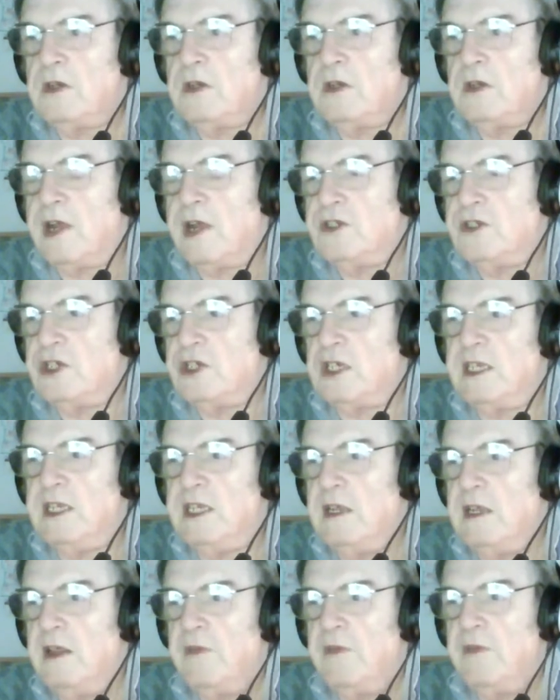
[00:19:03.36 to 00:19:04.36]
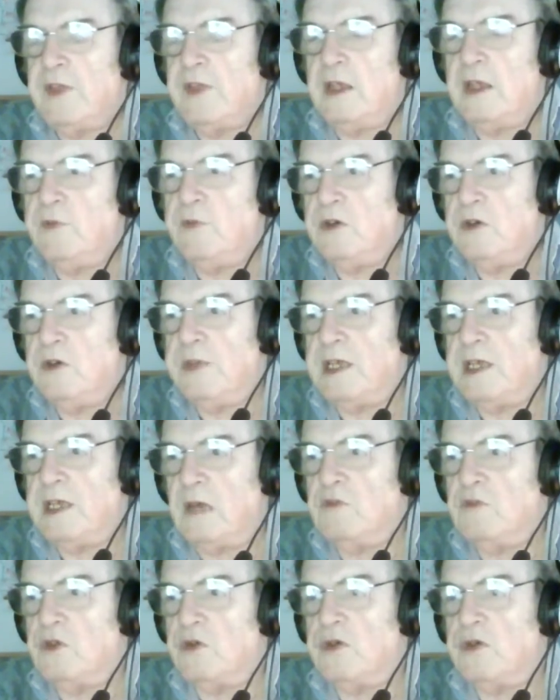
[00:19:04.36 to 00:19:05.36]
gradually they will become
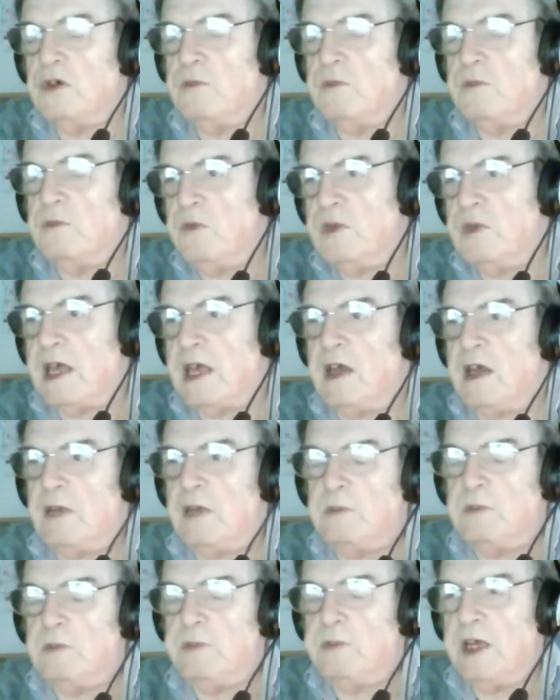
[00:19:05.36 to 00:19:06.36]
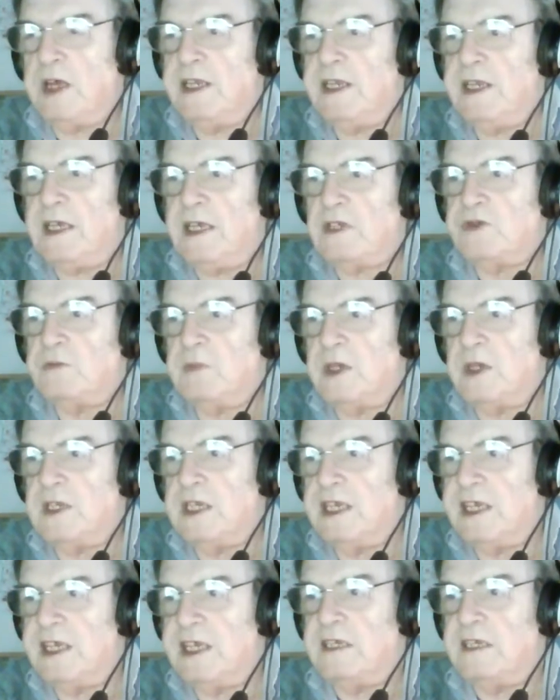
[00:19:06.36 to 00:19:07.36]
loyal, but without having to put any extra
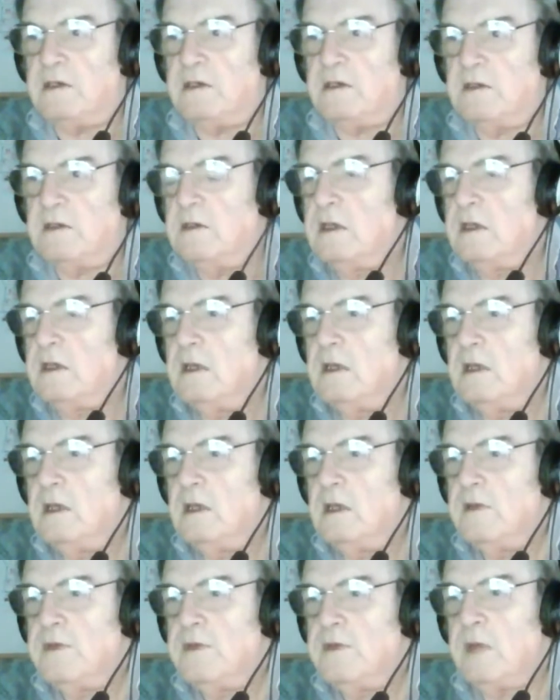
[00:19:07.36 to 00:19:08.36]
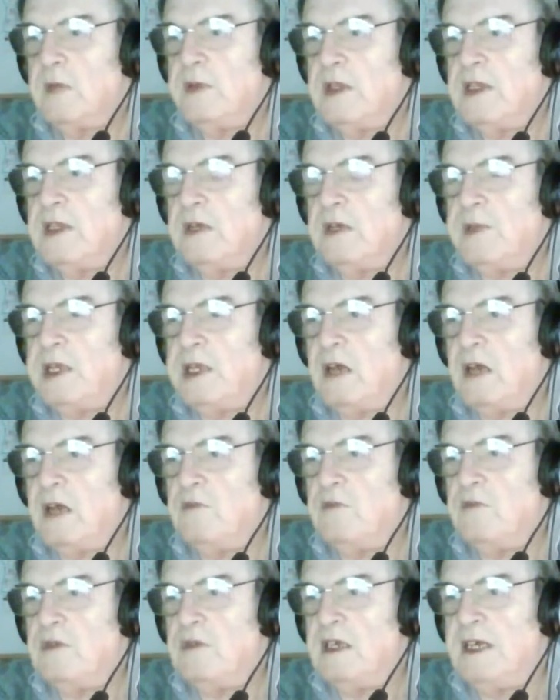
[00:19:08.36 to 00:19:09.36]
money in. They'll become,
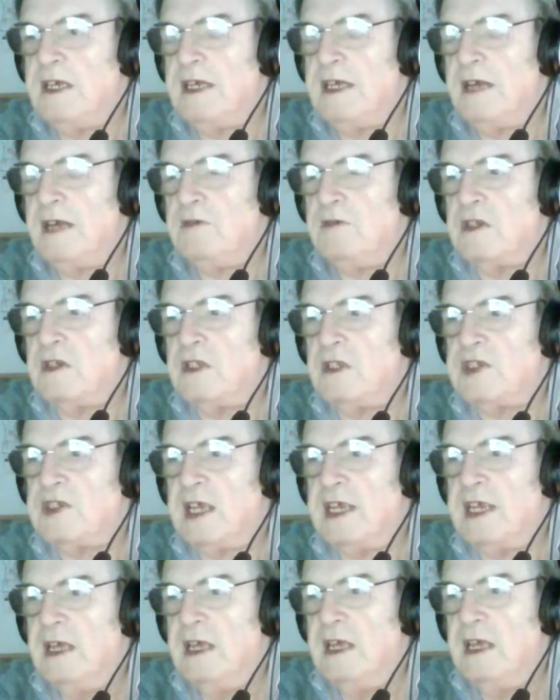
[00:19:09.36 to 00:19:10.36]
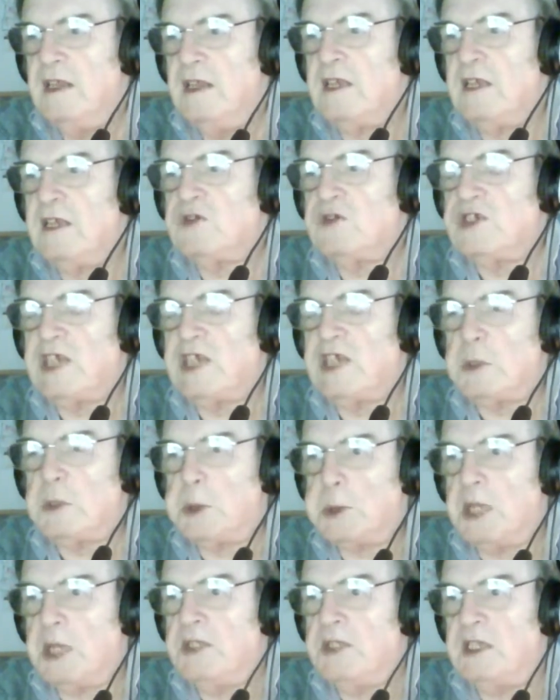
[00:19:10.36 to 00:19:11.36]
how can I say, they'll
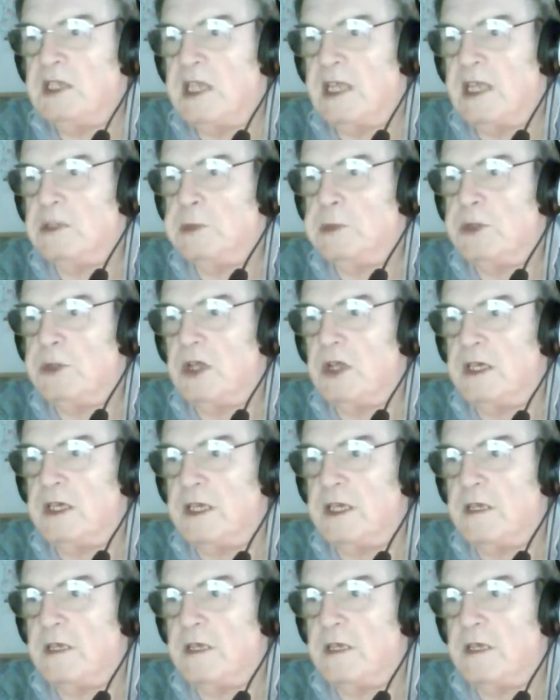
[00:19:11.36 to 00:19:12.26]
self-fund then, if you like,